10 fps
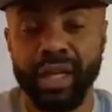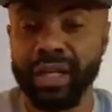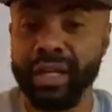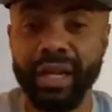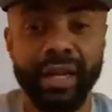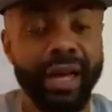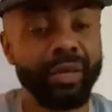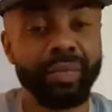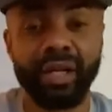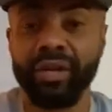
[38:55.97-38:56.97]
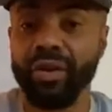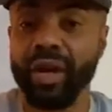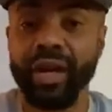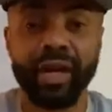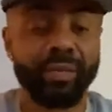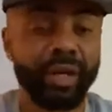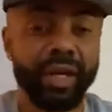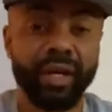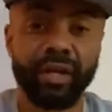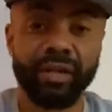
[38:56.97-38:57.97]
And it ain't got to be grand,
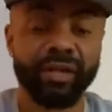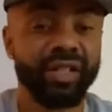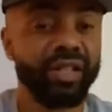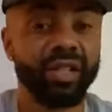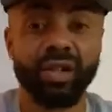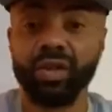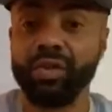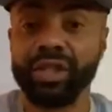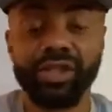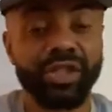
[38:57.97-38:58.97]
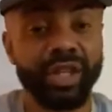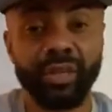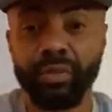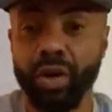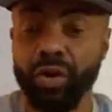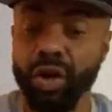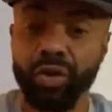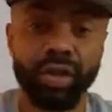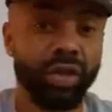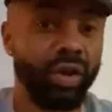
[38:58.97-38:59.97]
man. The littlest shit, bro,
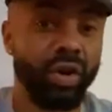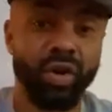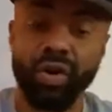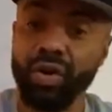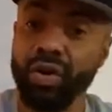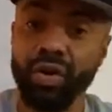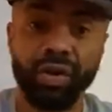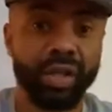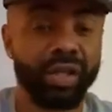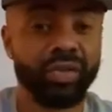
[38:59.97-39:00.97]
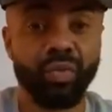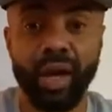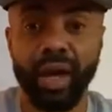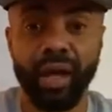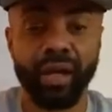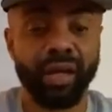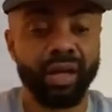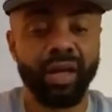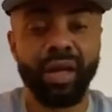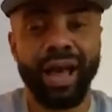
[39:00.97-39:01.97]
go the longest way.
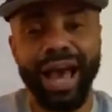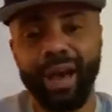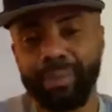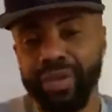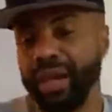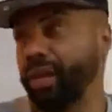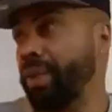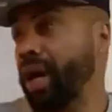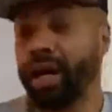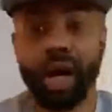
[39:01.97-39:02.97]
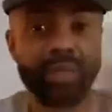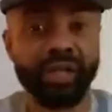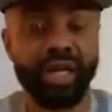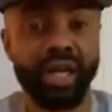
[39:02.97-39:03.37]
I'm taking my garbage